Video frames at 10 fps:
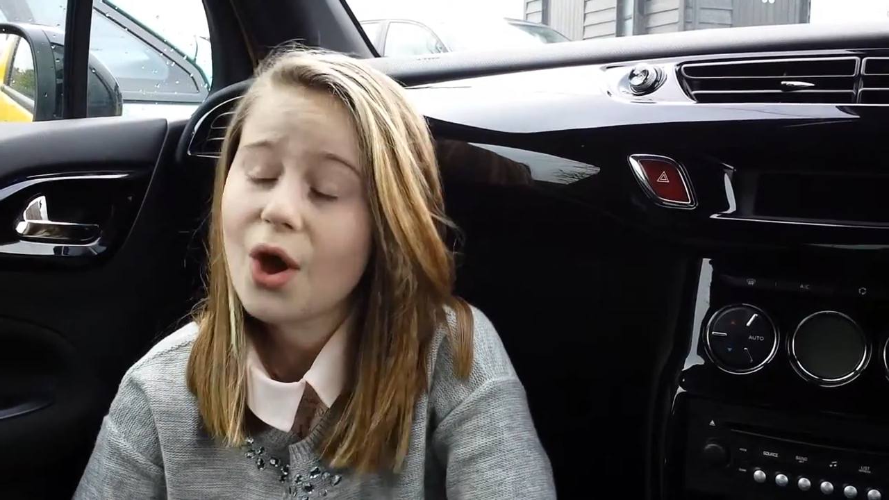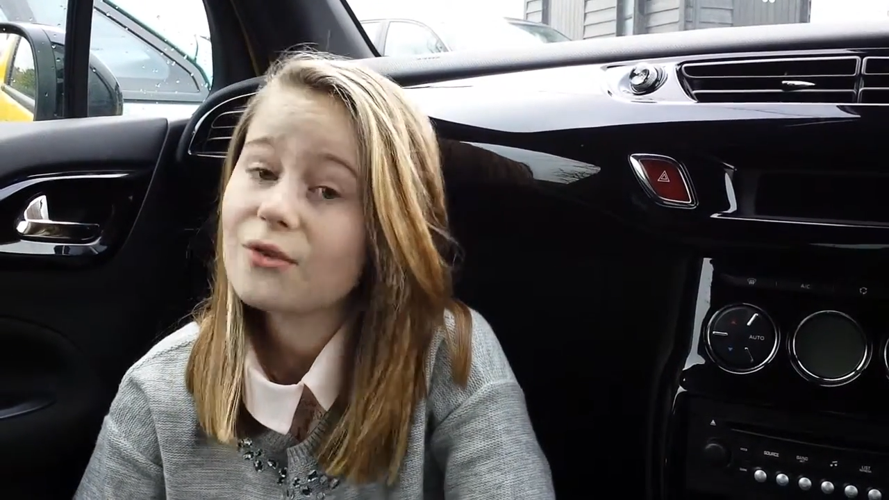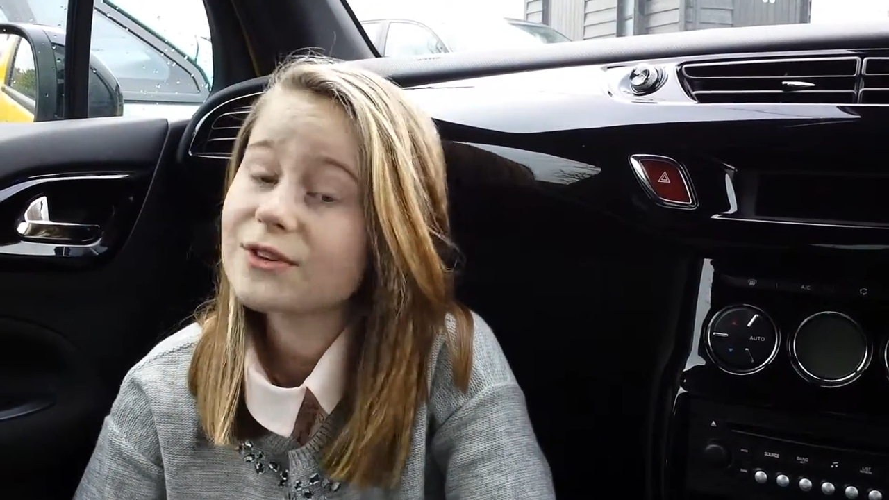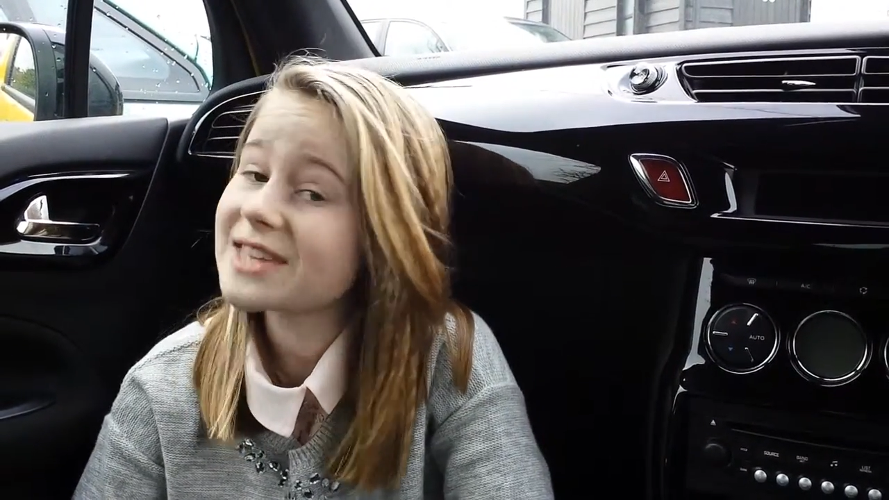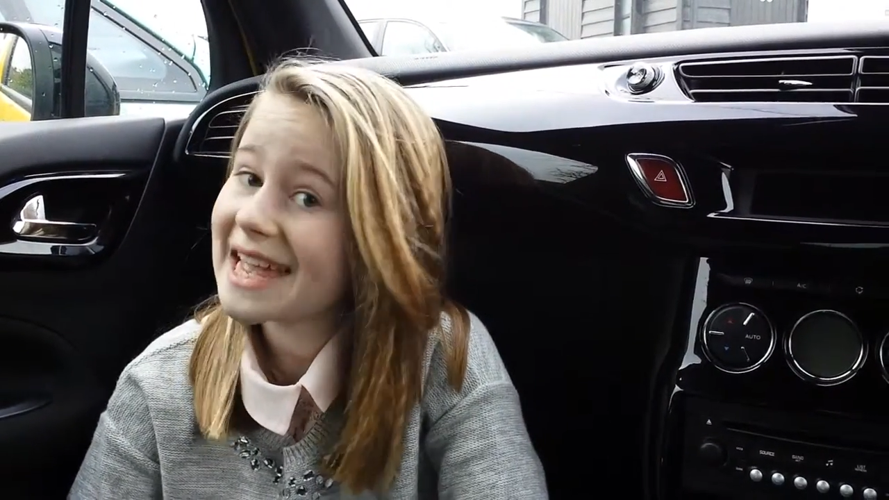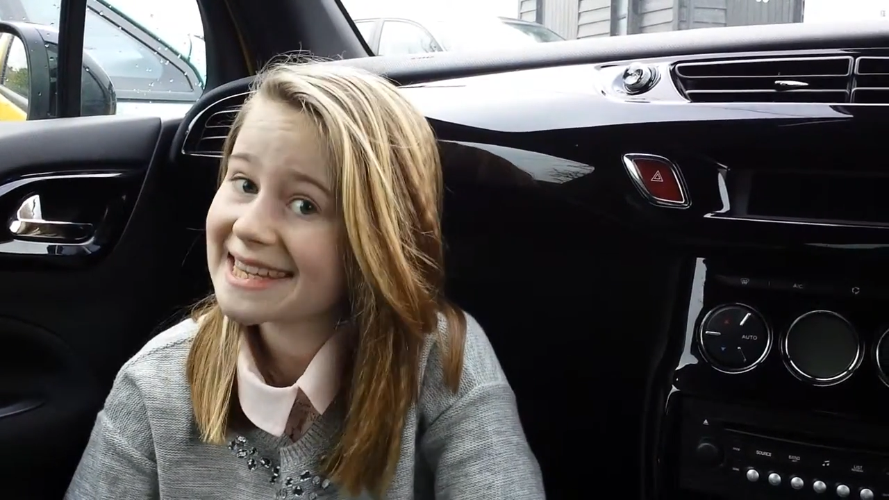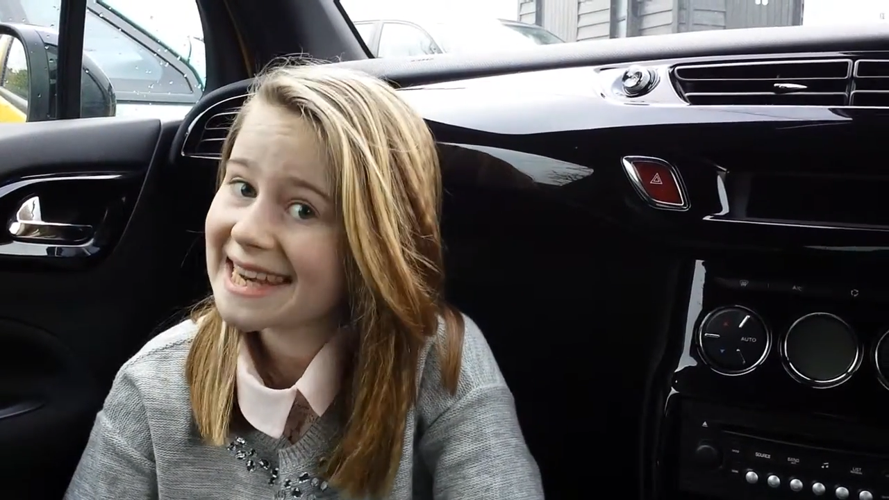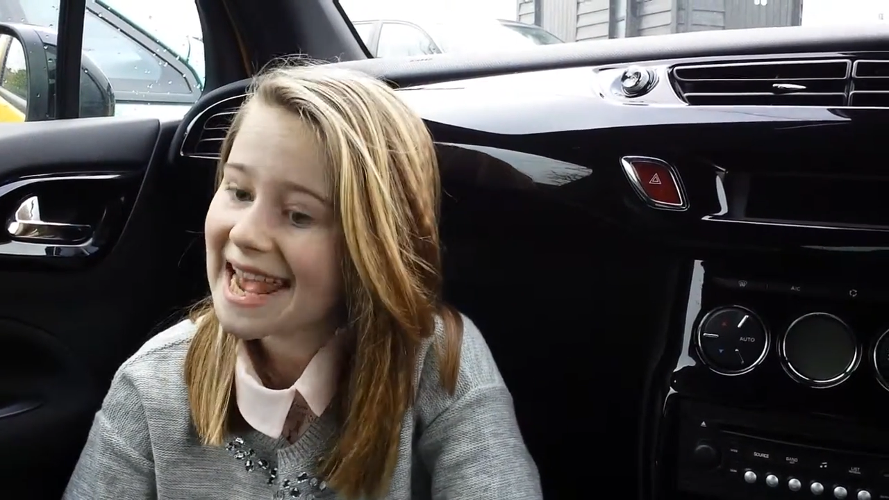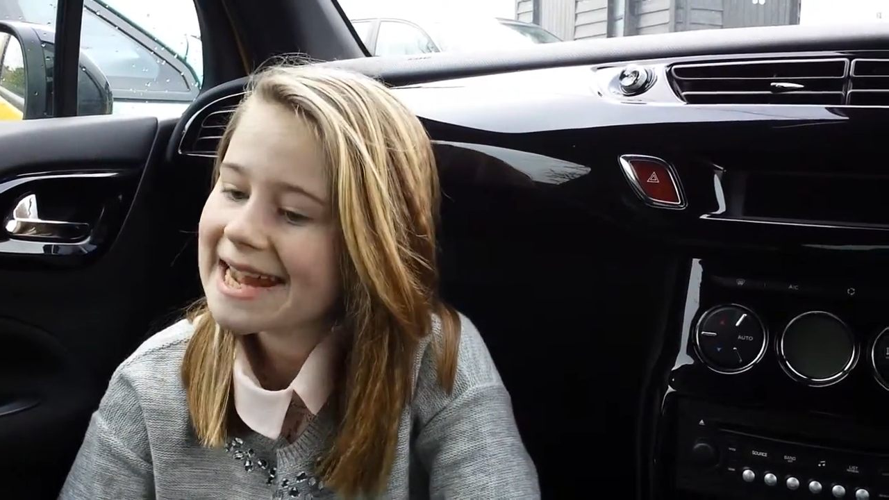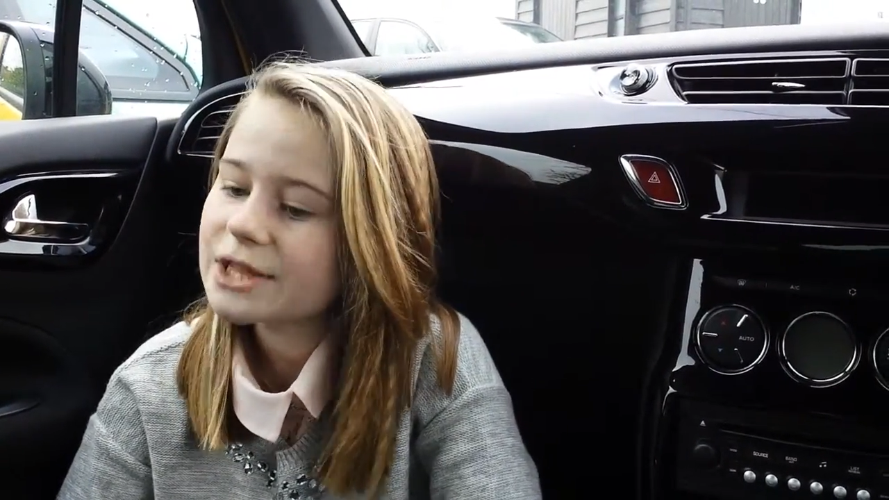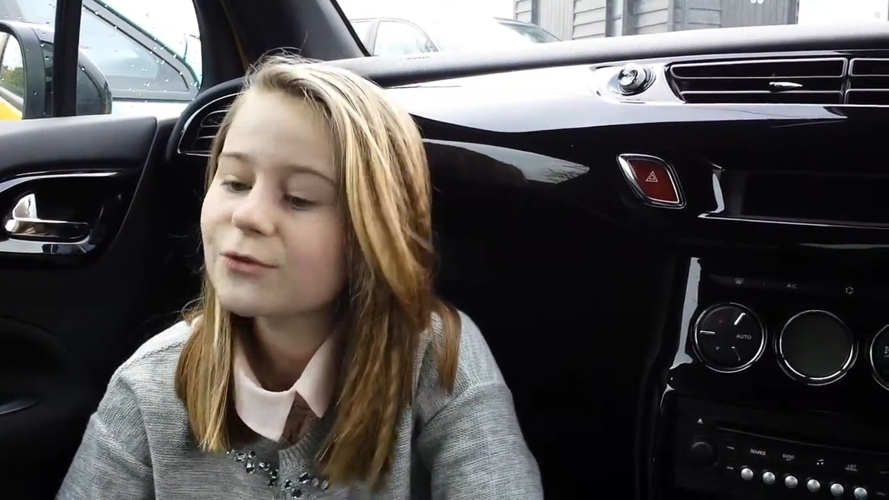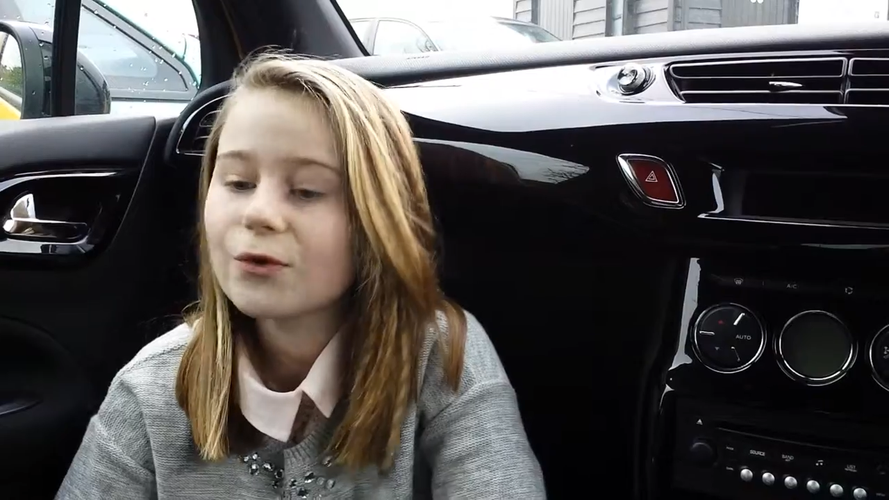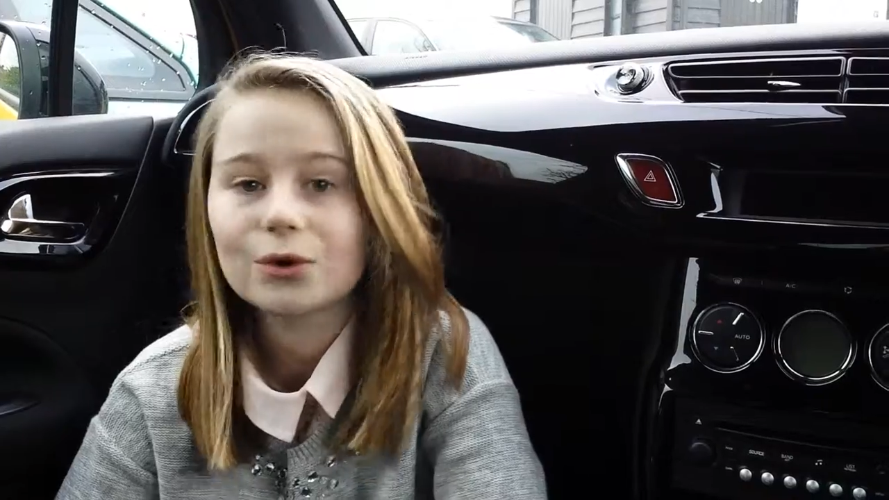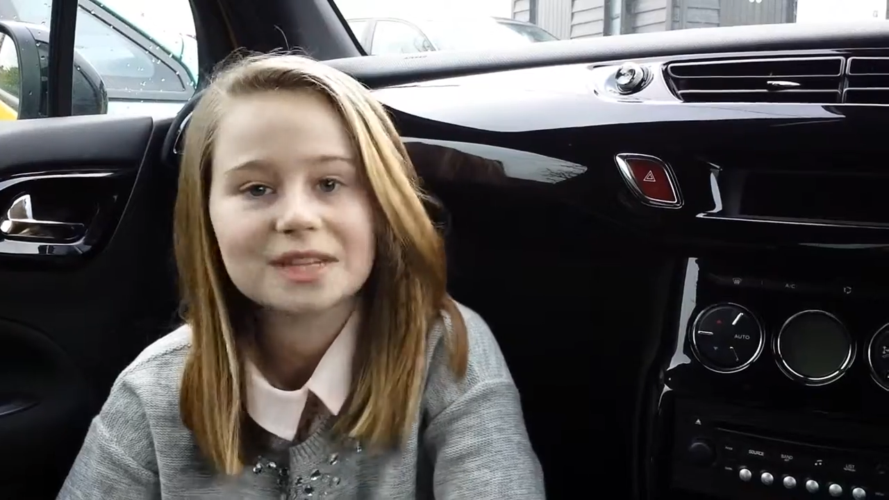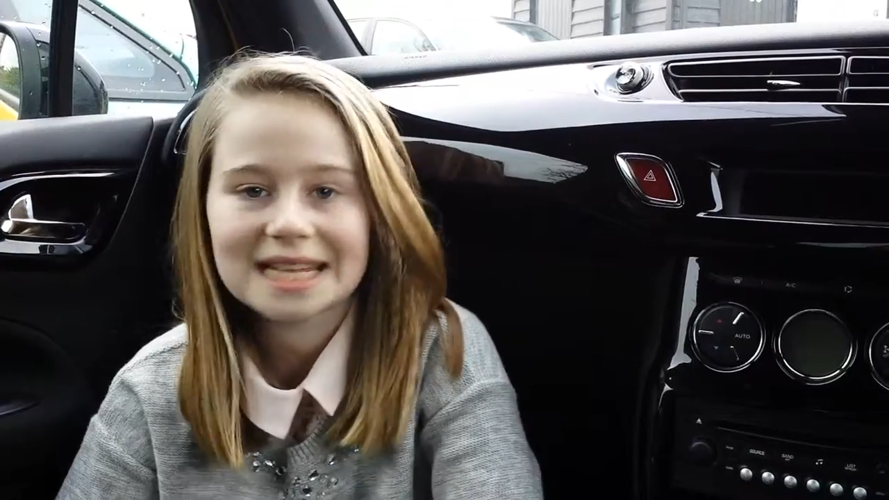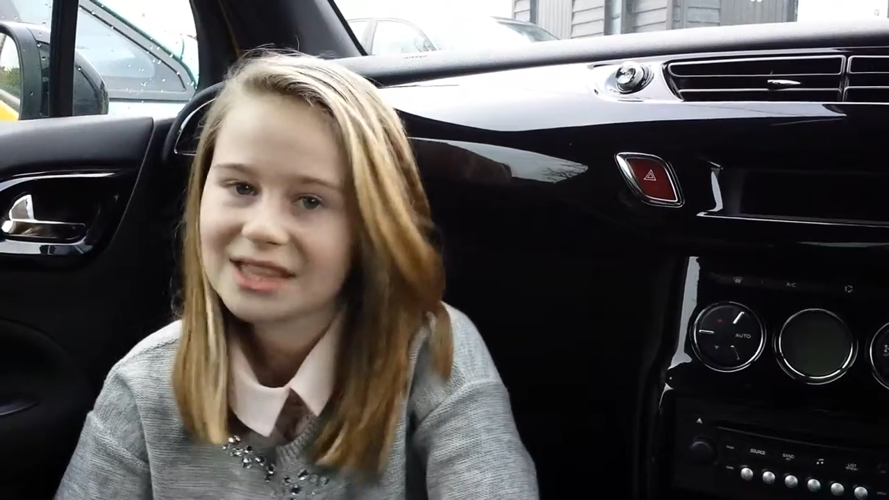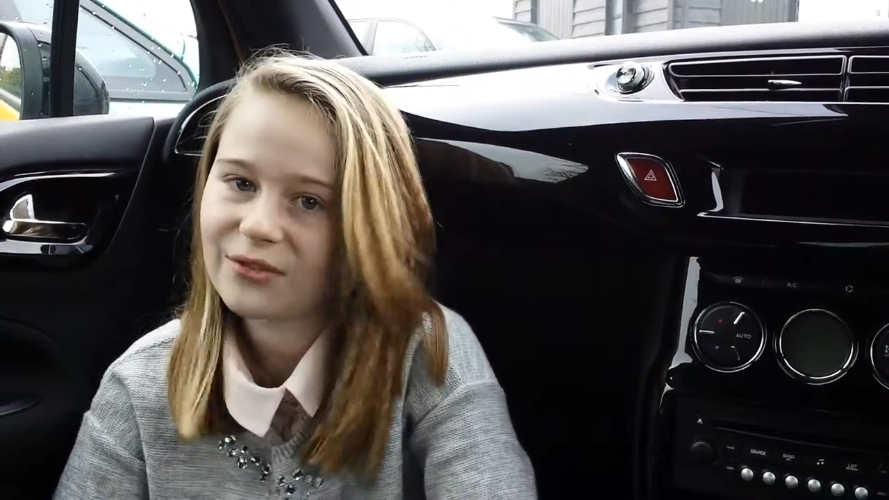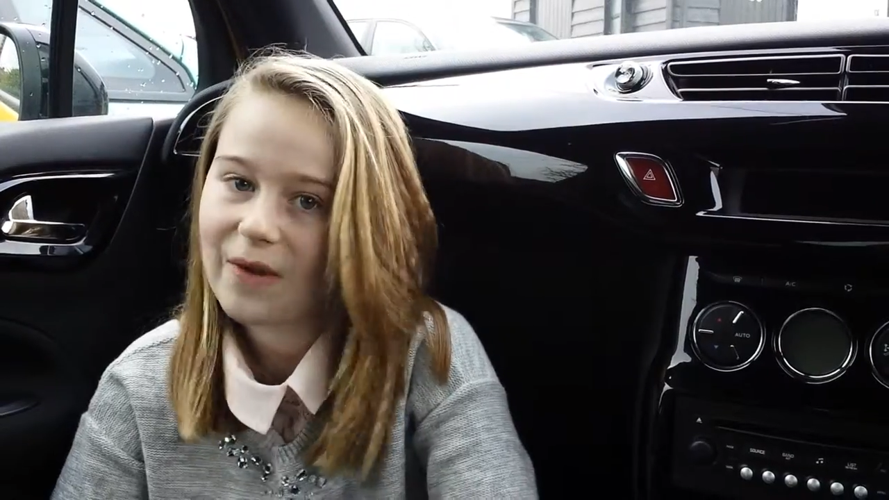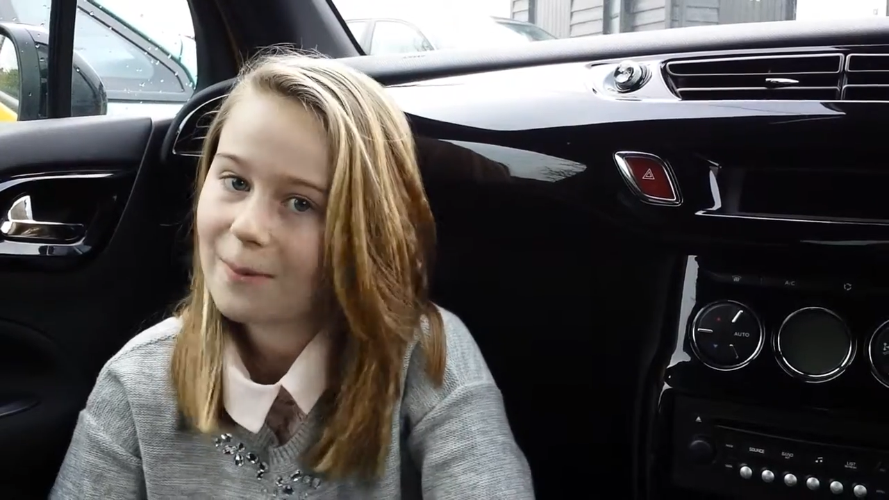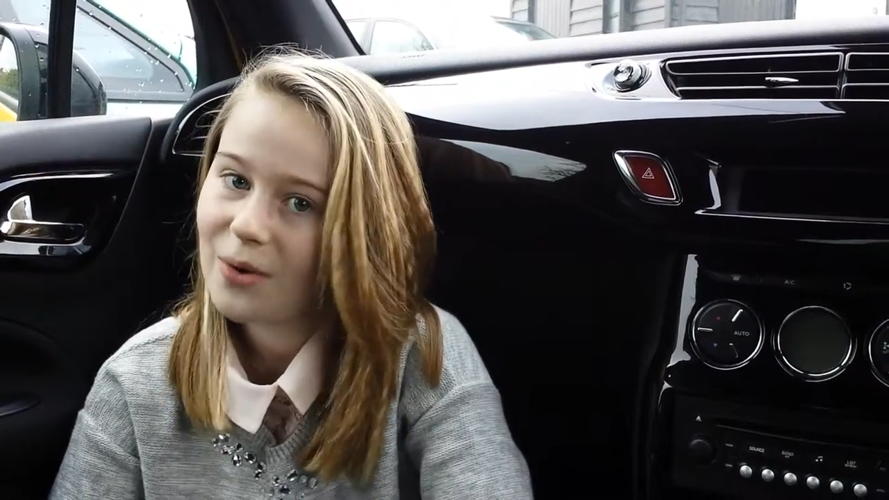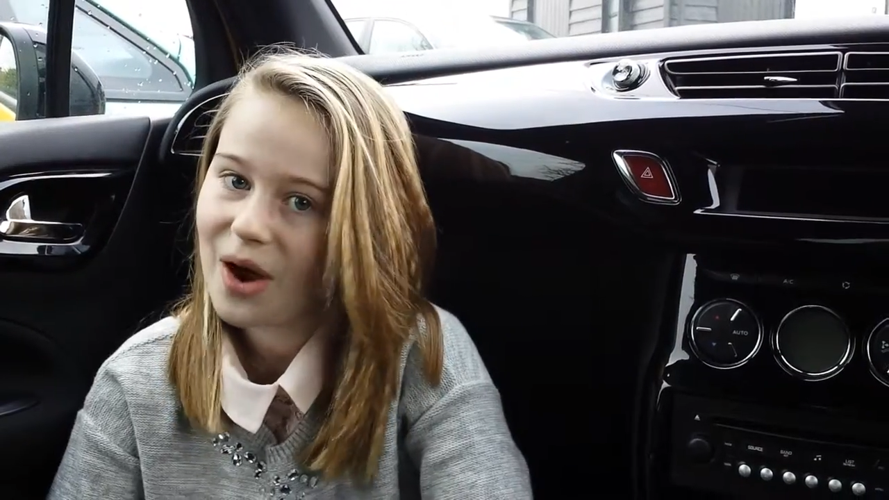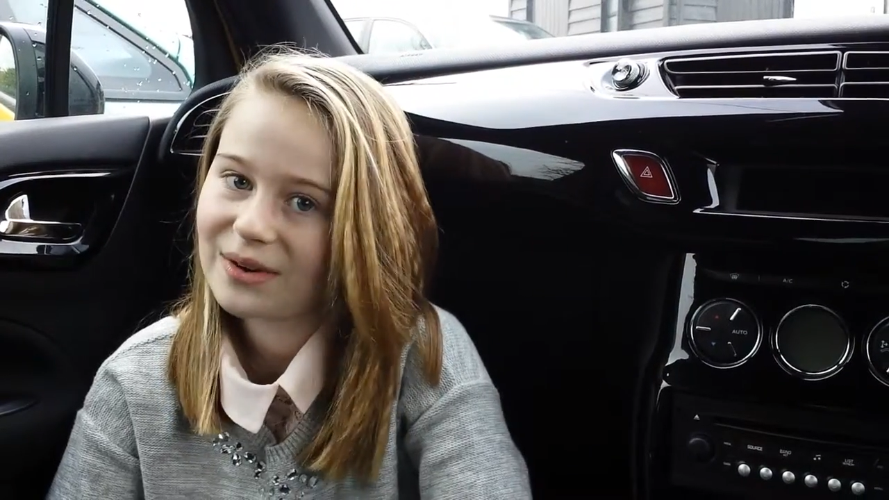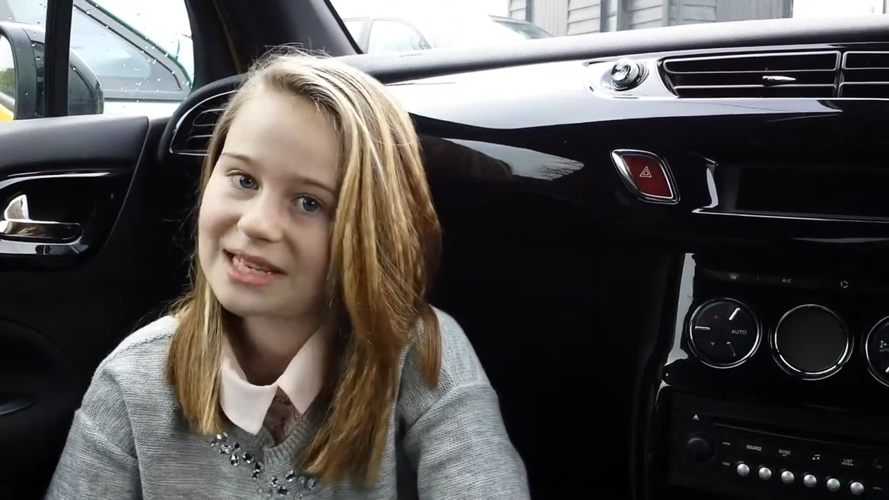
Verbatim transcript: for Saturday the 14th of February